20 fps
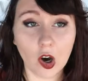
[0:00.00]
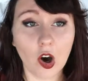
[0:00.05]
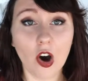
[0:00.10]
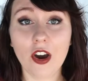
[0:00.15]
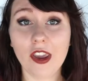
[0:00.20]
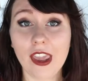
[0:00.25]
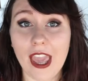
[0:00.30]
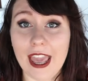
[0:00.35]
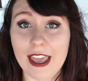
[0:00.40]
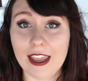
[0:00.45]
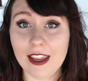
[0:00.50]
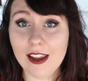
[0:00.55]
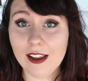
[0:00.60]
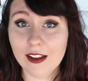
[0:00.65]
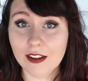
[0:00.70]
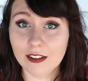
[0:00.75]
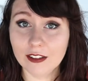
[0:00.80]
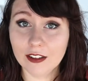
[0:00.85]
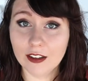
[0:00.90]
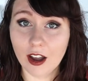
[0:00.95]

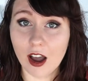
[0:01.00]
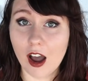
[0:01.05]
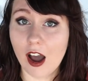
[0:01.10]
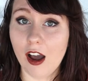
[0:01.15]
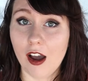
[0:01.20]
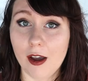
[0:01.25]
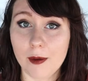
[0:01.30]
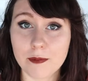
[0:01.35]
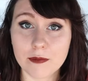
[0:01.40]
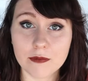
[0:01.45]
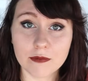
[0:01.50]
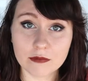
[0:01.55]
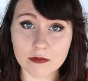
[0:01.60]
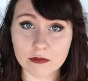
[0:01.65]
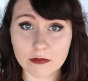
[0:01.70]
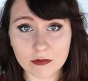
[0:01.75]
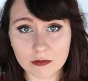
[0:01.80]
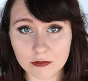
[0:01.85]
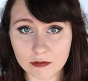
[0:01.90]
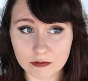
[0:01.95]
okay, I'm
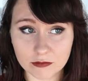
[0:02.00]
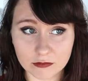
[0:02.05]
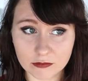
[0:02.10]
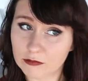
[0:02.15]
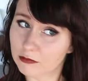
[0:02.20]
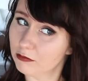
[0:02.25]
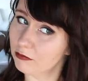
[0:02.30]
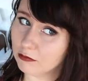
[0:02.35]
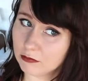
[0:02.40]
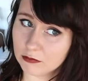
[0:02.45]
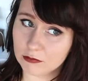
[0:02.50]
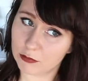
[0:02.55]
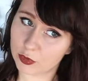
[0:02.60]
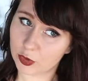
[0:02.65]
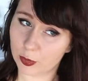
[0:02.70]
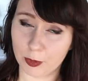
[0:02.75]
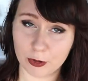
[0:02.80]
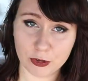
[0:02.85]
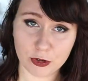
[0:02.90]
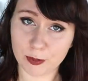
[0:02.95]

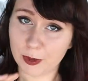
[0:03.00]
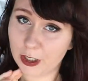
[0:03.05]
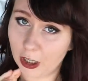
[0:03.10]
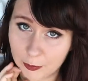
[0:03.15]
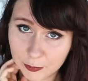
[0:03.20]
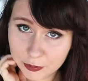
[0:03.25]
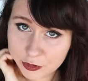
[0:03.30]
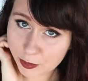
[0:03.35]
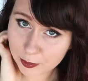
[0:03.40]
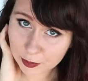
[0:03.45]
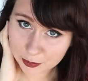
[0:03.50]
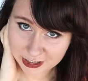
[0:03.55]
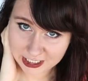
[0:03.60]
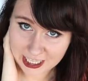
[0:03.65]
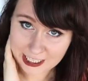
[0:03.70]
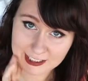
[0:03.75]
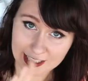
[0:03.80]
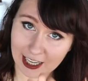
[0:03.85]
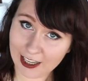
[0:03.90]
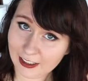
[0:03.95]
supposed to be comfortable with
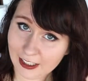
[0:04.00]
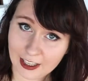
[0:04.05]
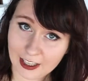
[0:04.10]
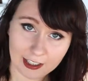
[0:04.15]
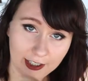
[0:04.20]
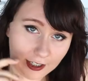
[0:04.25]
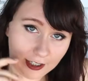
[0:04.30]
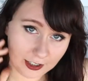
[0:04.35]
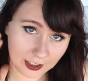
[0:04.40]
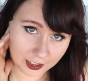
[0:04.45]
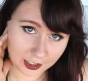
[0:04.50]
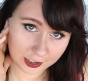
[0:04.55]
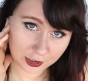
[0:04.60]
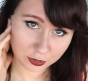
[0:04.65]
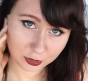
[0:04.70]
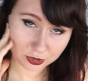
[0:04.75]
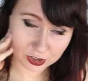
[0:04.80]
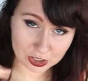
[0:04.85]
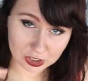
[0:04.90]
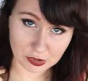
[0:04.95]
that? Yeah, yeah, I
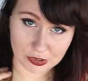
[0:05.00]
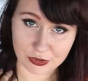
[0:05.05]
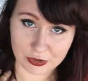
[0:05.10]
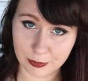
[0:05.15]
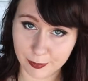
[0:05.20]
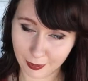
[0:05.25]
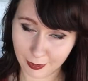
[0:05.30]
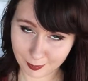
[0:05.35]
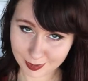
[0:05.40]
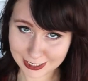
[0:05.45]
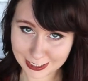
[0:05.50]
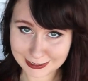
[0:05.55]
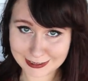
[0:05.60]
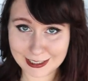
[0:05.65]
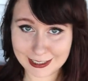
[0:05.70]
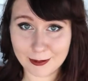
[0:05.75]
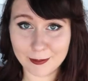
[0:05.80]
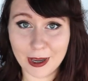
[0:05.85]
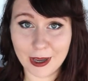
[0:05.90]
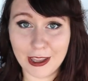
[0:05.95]
don't really trust you. Maybe that's
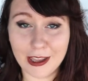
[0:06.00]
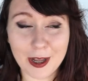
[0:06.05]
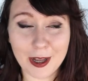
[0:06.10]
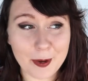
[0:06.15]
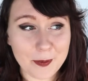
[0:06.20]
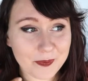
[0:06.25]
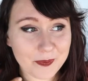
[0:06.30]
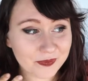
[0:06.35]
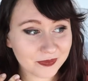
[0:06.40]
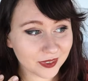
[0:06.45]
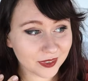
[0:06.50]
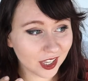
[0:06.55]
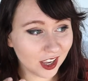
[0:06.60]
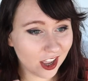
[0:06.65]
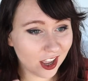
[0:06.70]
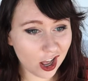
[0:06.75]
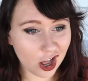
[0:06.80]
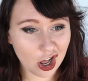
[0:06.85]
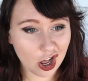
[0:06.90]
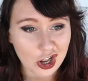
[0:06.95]
like my
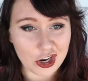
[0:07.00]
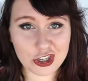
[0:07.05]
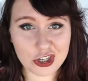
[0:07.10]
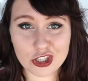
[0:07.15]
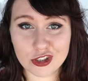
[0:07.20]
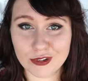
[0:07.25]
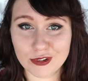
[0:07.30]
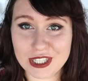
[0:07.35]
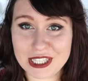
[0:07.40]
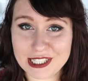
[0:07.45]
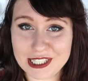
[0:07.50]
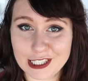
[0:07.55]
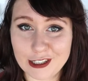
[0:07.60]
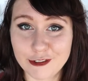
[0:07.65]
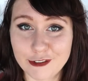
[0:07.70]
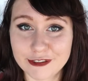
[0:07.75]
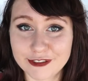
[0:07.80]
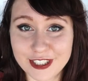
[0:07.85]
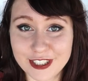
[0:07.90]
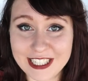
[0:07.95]
untrusting
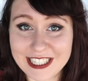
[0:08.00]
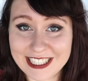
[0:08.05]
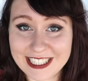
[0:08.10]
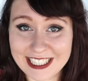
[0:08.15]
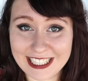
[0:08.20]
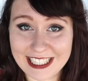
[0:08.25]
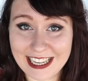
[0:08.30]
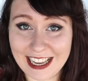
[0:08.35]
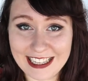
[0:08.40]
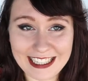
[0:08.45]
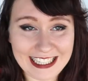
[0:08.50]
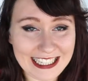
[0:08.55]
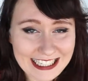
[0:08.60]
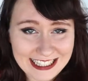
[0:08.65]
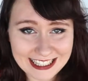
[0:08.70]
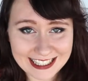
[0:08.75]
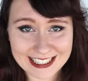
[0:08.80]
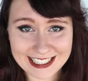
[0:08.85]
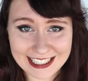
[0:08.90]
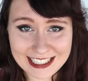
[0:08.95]
French
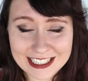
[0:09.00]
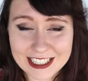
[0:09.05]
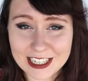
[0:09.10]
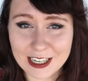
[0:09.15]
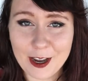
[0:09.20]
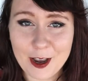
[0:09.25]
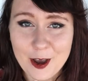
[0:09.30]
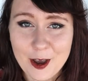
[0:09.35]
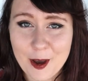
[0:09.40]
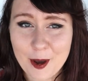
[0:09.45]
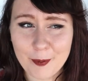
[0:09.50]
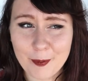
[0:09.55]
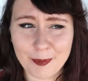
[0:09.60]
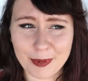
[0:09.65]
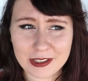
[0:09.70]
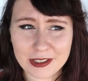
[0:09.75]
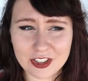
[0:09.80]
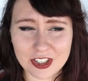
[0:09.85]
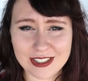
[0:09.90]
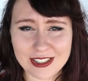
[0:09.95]
instinct.
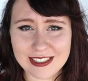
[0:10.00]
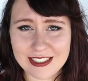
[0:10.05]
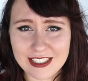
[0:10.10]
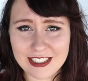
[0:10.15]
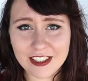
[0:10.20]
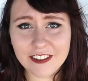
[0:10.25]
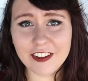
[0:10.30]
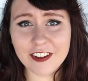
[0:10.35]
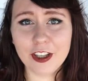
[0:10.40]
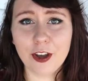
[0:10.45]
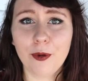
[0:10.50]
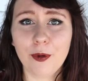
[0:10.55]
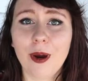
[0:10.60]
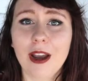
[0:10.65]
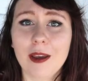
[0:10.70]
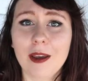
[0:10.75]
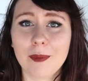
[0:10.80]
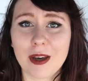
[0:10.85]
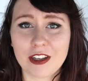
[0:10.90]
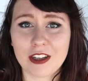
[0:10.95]
But just giving
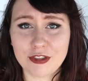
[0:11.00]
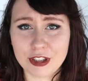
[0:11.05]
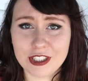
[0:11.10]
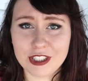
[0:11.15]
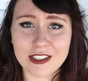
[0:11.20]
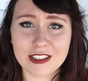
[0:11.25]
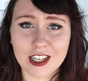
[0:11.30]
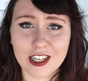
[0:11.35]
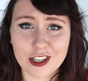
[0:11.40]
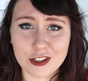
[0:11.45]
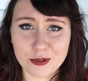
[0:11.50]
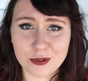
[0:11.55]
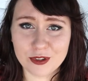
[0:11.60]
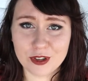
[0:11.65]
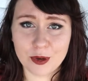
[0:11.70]
away my credit card to